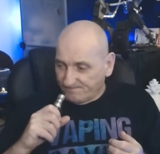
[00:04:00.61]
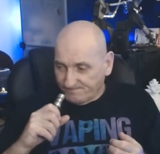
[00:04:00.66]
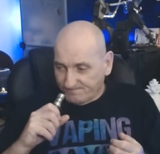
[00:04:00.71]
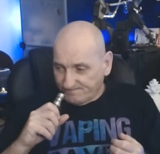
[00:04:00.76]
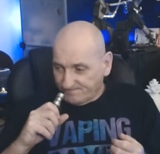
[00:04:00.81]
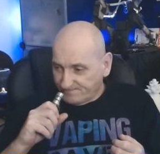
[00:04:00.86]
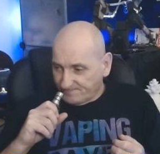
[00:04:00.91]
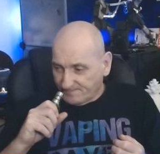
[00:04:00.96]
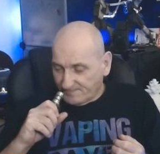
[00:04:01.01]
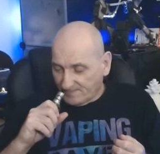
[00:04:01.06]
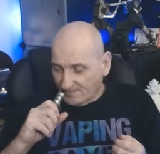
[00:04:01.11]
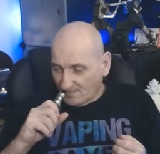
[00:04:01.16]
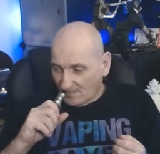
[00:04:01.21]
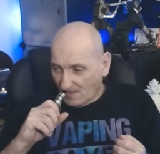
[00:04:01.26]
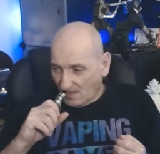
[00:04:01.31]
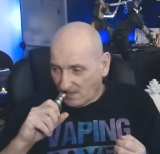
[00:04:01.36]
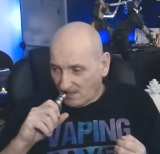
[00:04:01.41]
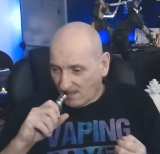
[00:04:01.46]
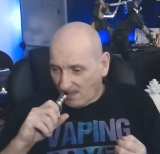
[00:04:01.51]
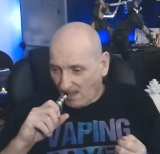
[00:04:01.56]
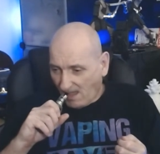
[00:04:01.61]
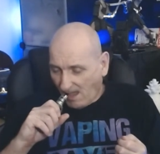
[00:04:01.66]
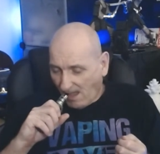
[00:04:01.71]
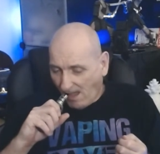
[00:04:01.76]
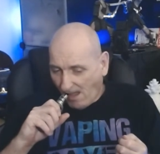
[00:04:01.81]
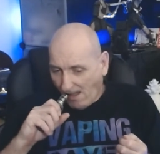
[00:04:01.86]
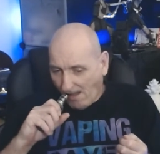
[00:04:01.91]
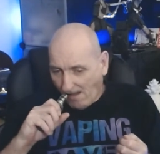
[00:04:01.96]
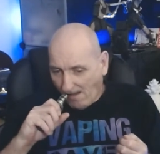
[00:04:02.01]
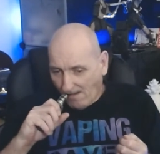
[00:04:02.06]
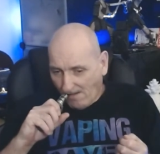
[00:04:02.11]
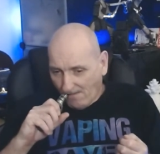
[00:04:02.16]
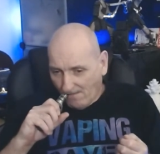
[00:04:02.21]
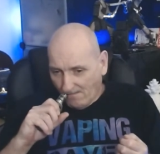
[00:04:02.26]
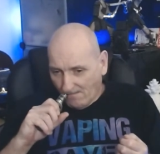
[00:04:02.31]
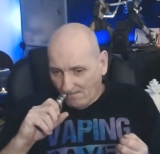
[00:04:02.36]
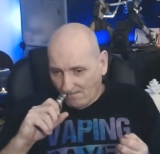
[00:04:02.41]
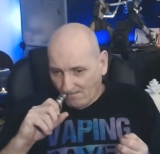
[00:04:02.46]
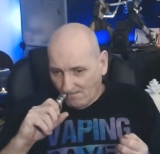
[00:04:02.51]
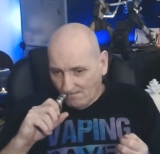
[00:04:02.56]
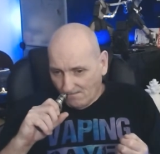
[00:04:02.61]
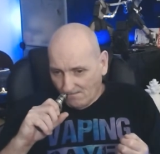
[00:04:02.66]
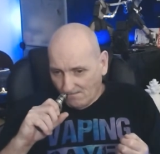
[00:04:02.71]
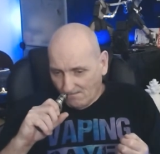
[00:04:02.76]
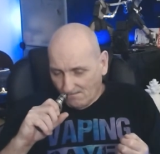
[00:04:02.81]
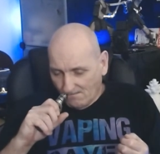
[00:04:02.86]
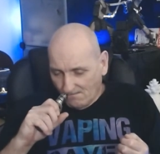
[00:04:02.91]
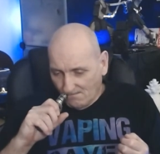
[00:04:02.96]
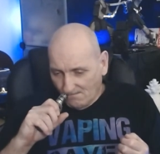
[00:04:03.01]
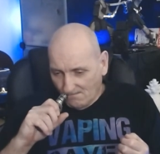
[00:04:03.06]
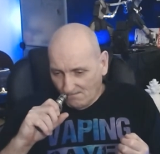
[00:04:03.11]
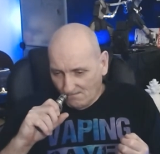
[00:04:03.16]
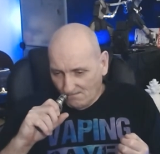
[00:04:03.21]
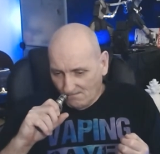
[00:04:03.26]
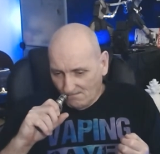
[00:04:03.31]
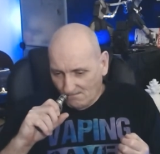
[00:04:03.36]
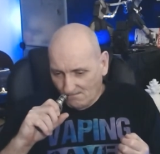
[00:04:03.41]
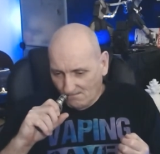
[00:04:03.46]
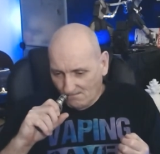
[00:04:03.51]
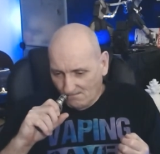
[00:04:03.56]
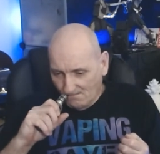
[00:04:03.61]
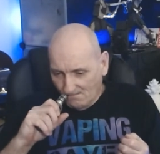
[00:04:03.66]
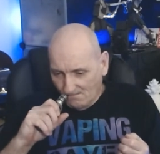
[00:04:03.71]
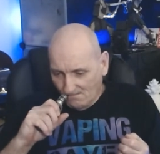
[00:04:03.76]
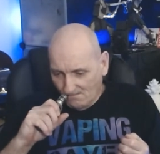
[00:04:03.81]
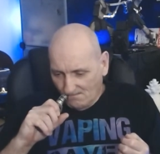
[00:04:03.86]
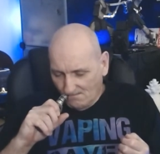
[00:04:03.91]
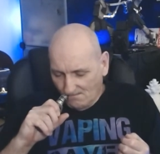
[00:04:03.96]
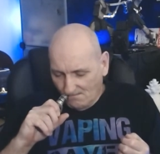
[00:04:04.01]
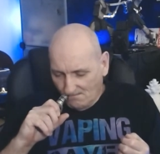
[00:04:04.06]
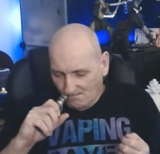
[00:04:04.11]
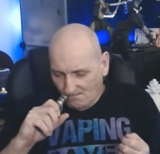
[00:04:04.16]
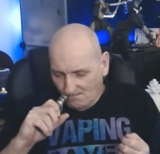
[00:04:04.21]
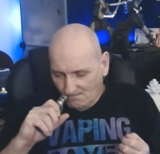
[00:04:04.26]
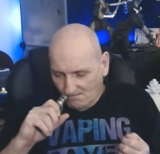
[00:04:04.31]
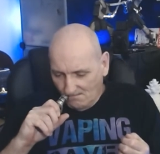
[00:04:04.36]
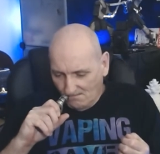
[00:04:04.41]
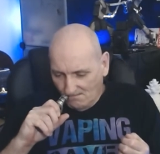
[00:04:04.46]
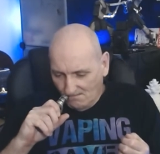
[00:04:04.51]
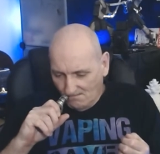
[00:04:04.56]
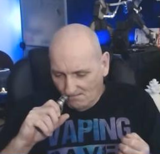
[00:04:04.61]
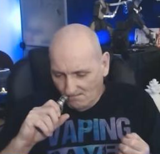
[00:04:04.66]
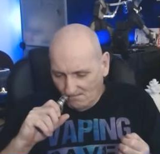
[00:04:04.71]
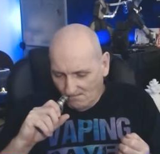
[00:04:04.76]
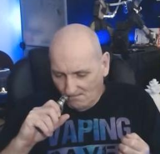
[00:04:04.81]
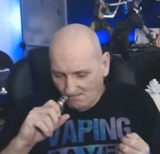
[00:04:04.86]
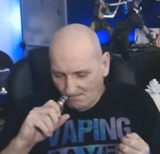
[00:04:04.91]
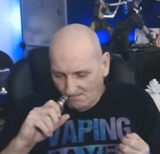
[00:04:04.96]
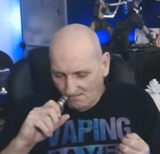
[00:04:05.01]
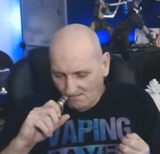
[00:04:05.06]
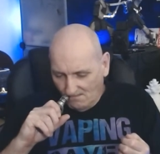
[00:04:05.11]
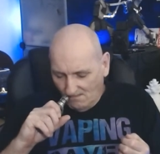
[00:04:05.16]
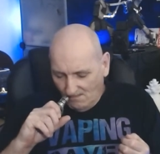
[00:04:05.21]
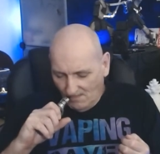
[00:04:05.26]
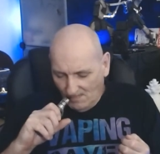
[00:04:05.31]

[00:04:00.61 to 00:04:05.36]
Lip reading: Nobody speaks.